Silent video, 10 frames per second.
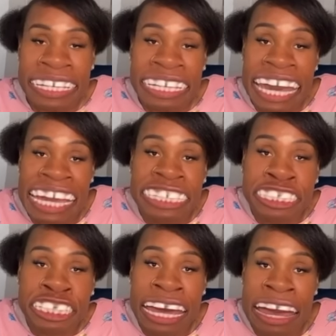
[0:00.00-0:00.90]

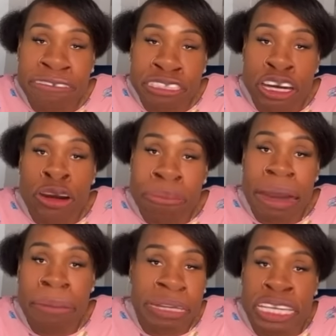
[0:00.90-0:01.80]
Yes, I've told
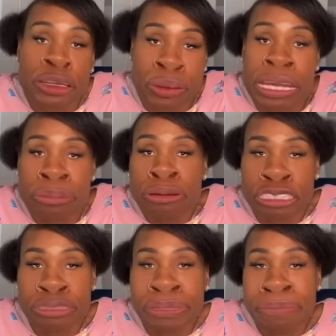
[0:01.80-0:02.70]
Mama
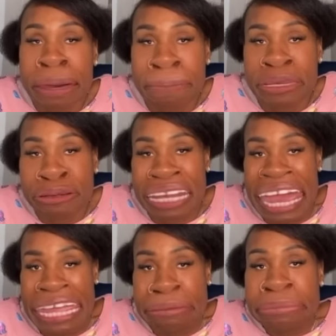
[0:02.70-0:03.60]
Incredible should be my middle
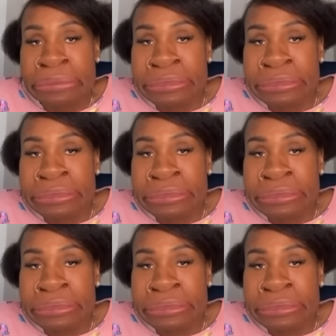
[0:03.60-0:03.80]
name.